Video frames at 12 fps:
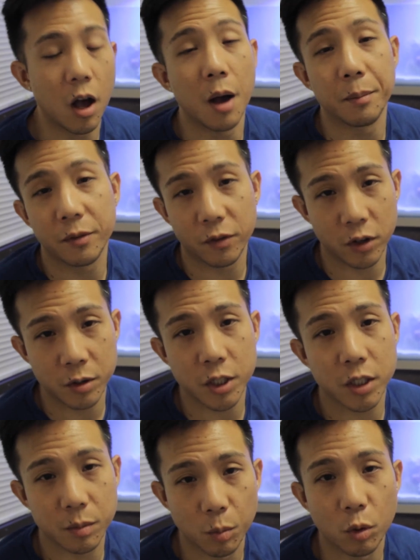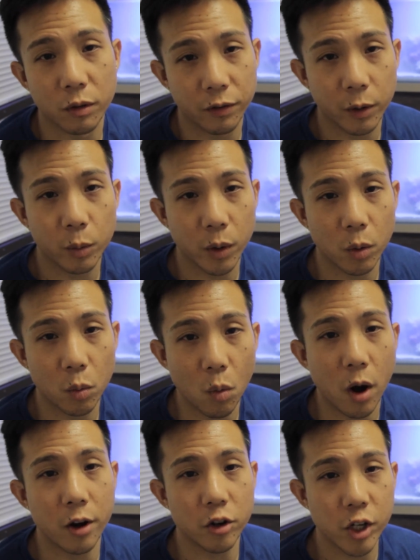opt for just more frequent
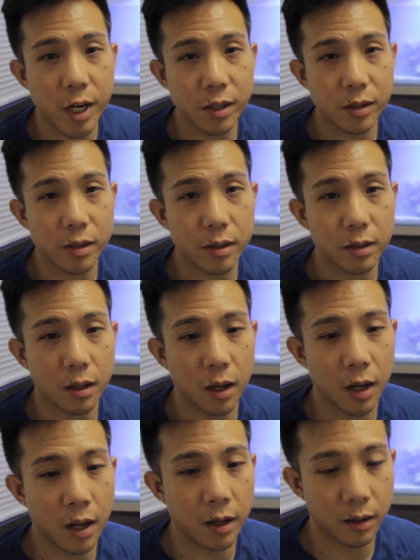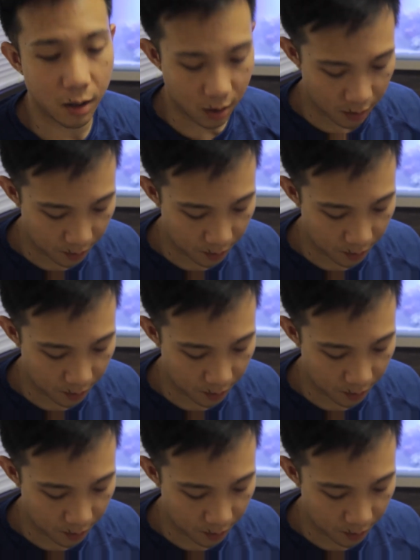water changes and